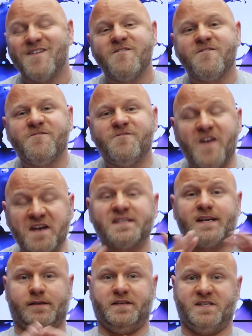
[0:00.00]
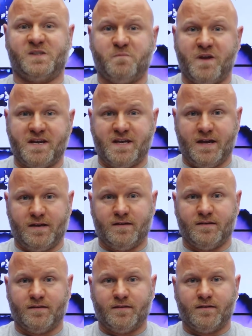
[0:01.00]
Physically speaking,
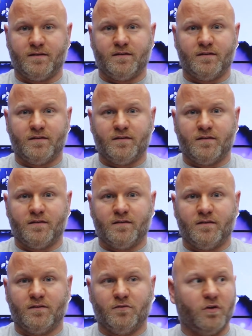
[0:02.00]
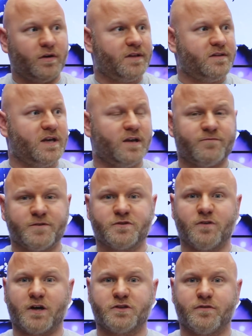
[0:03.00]
look at the
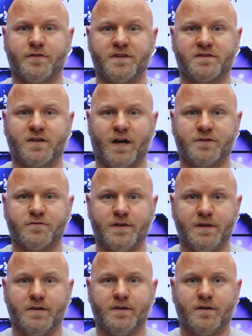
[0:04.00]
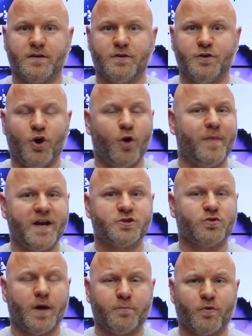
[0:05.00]
infrastructure in this country. No
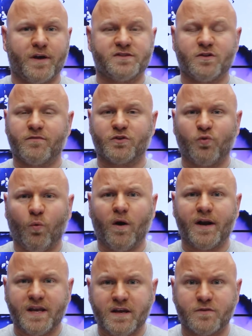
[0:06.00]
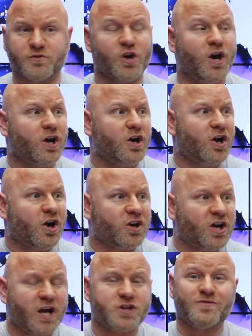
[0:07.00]
major upgrades in over 20 years. Our
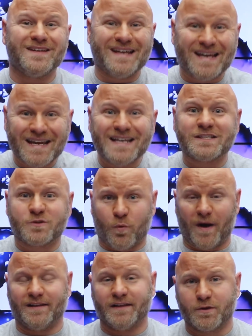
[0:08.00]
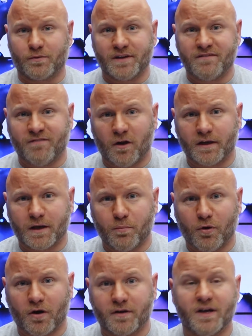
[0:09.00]
country is quite literally falling
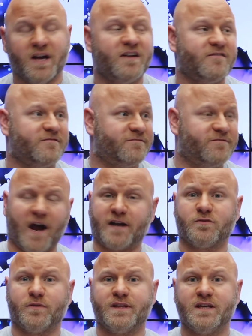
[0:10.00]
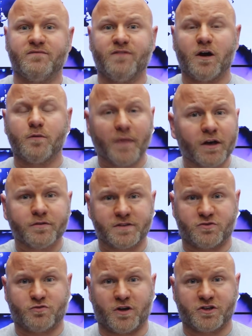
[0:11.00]
apart. Factor in the environmental
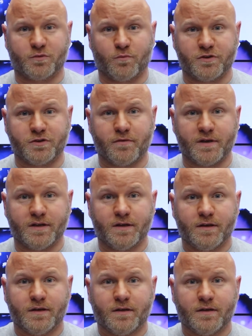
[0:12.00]
destruction we're doing.